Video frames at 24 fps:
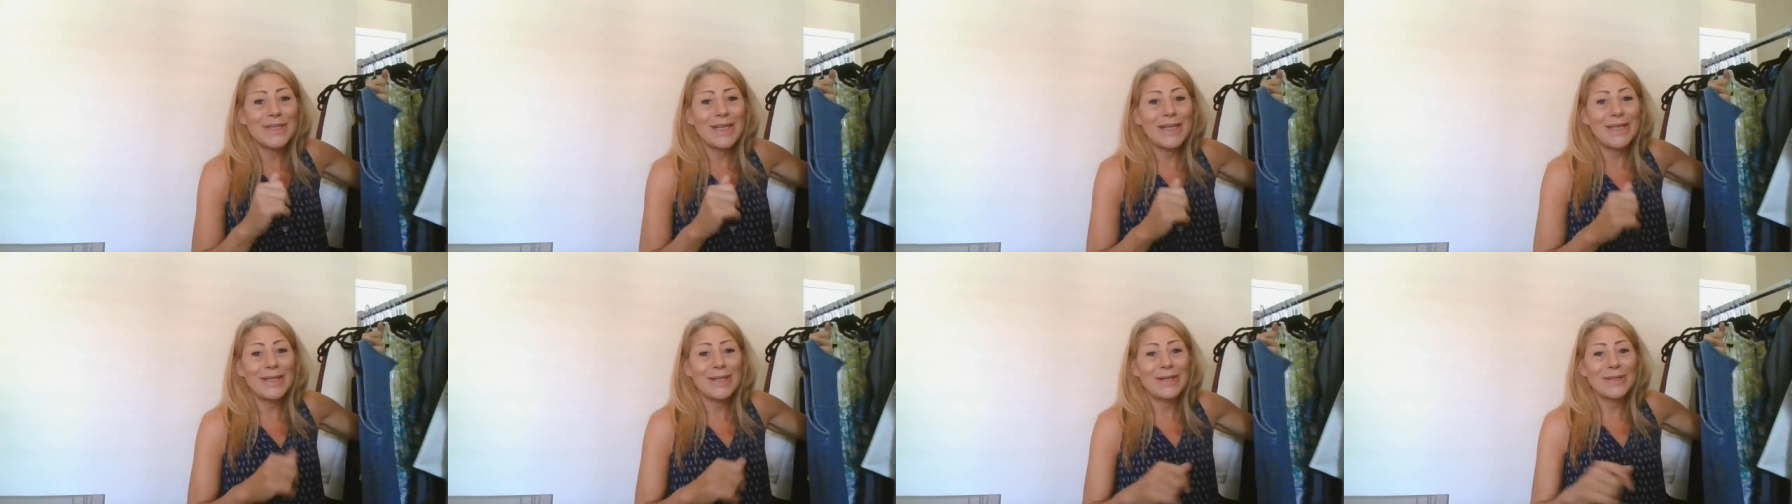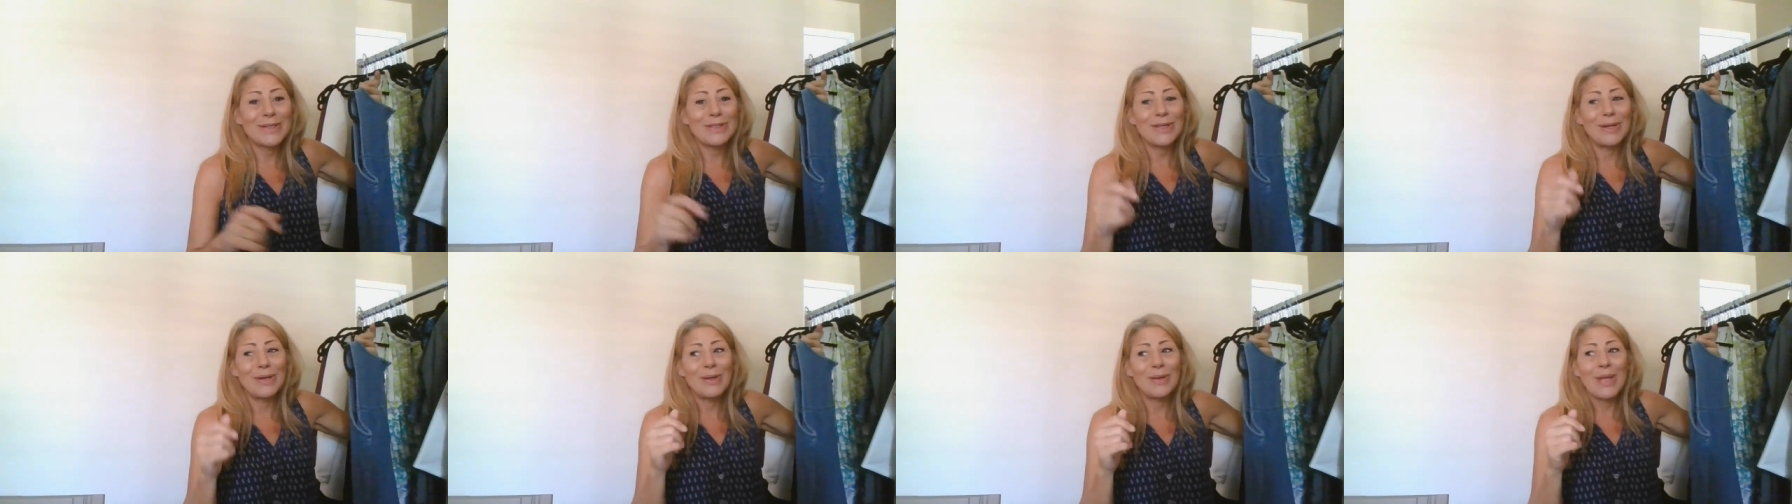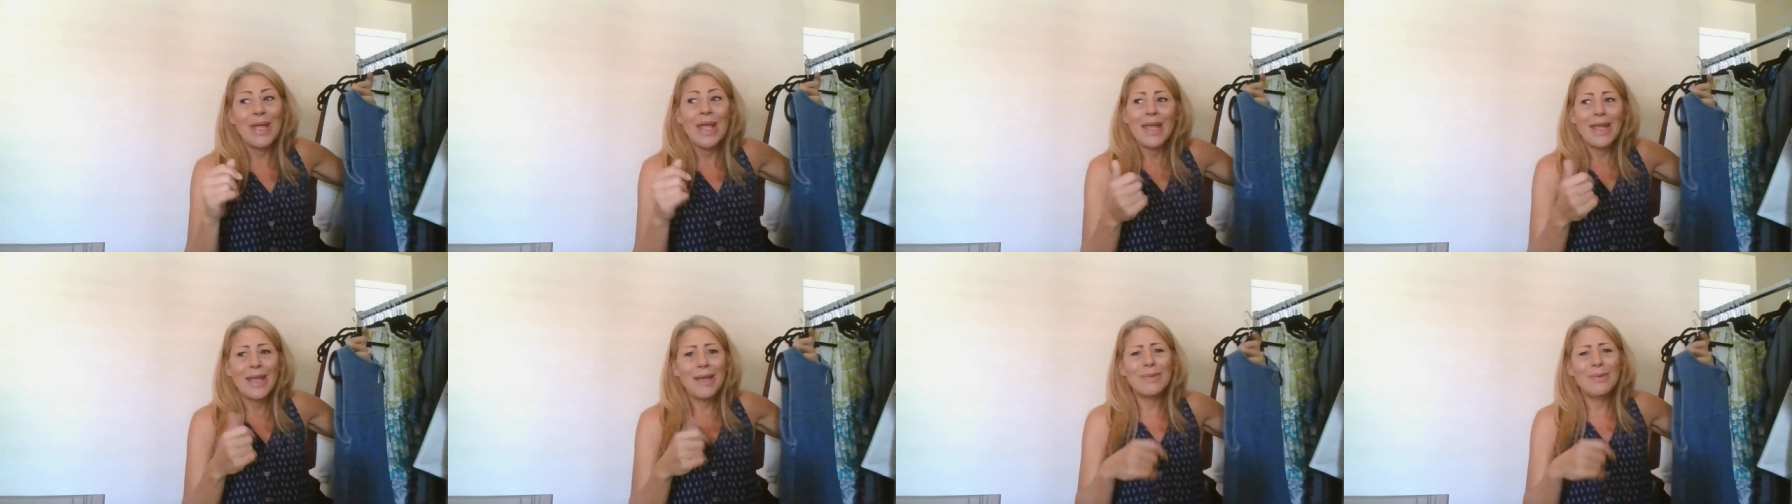sitting there, so
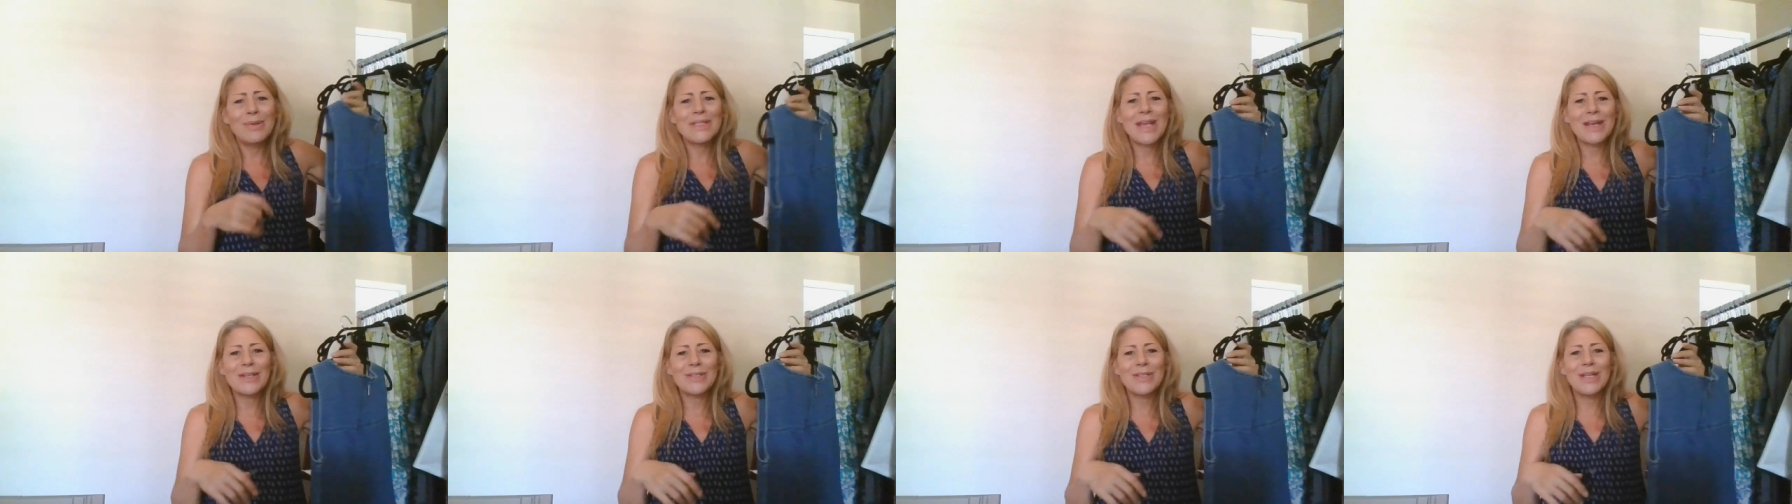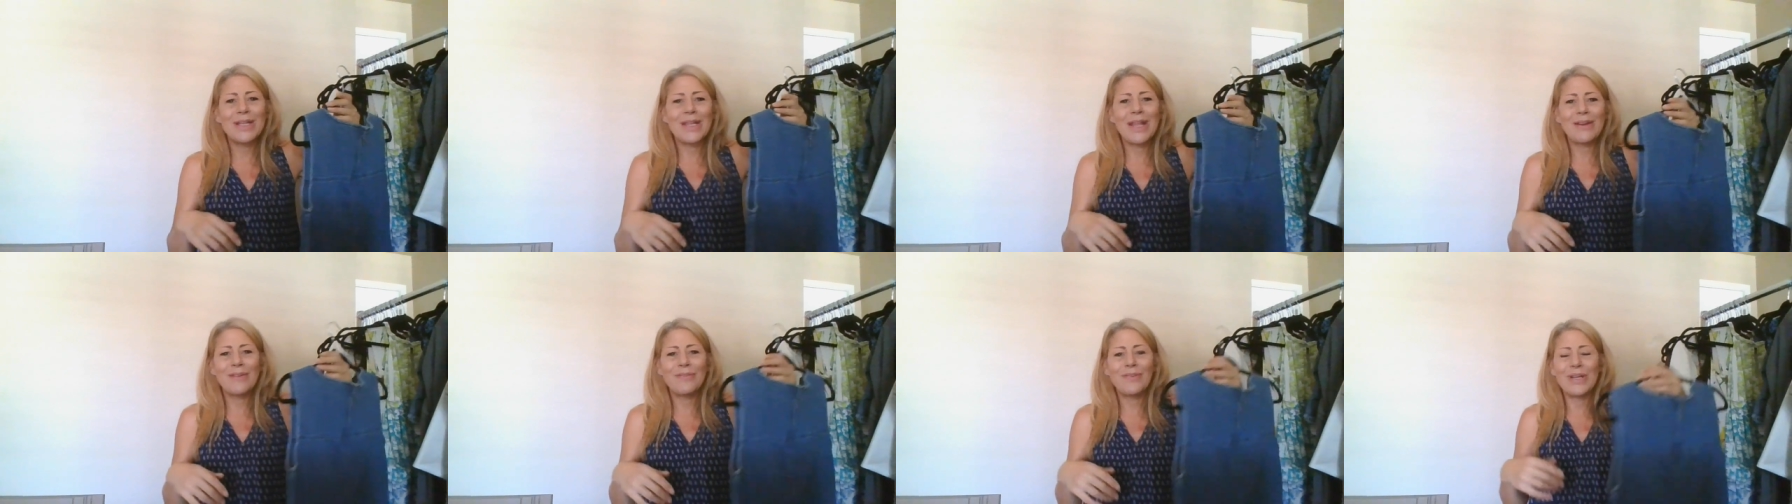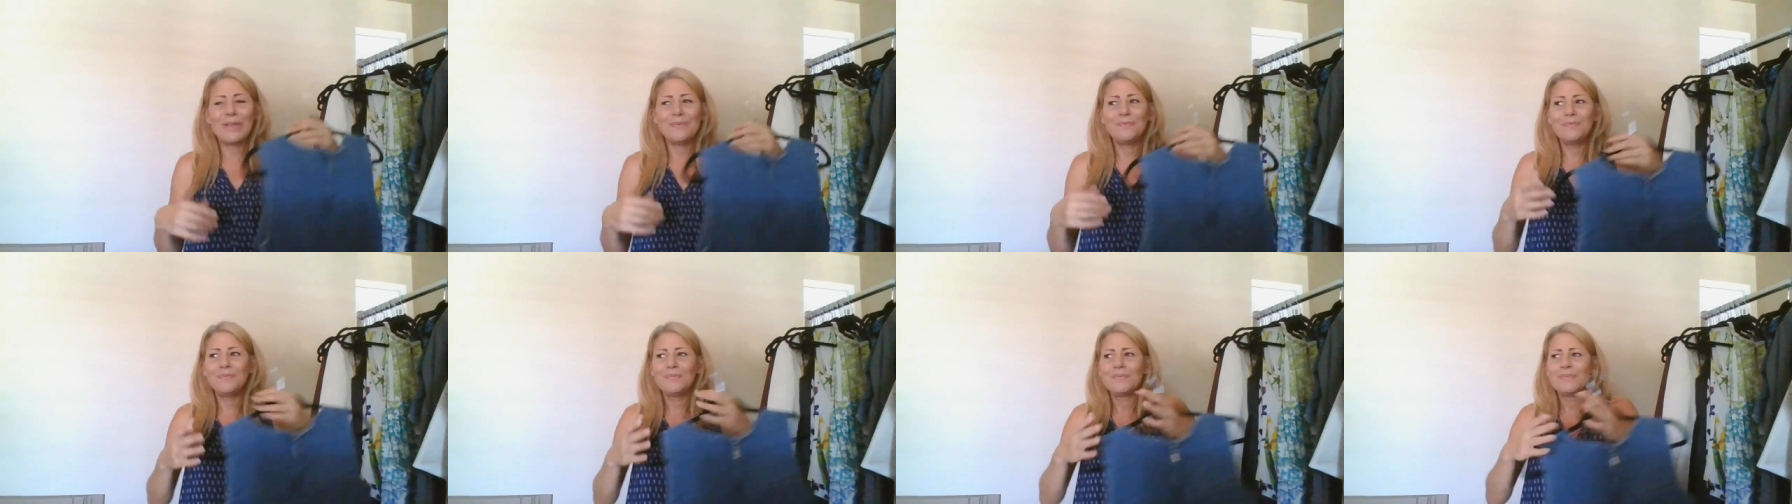it was actually a lot of
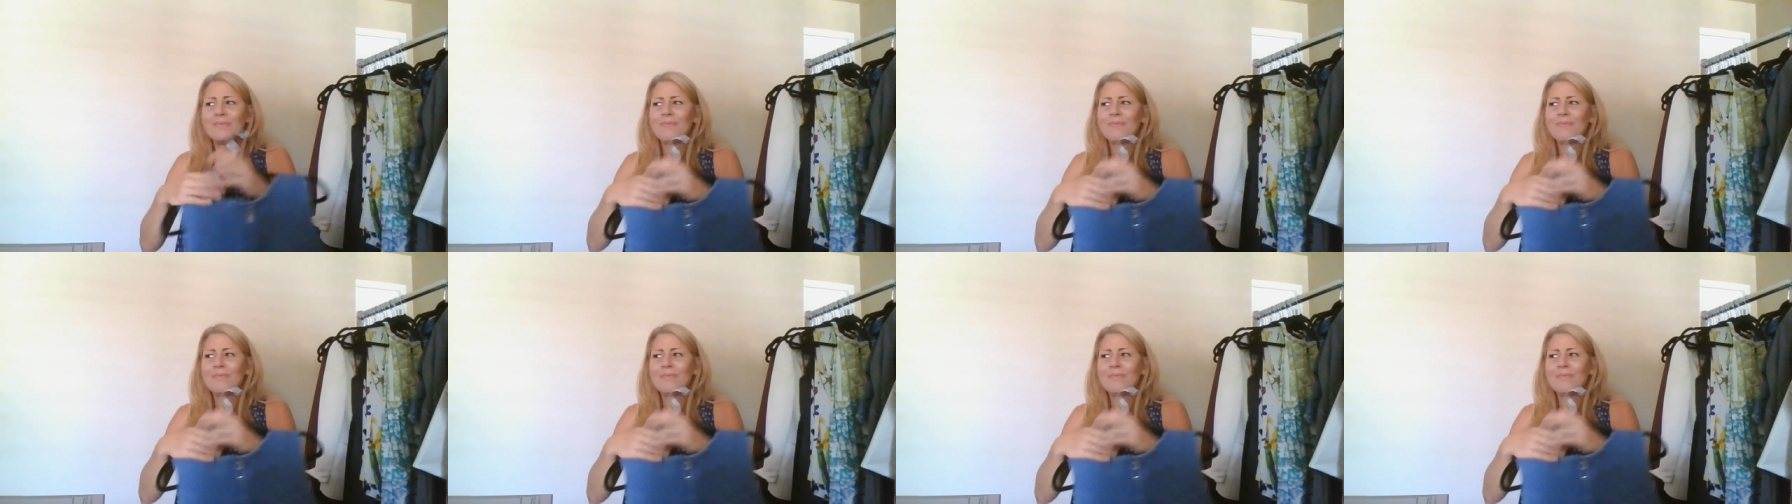fun.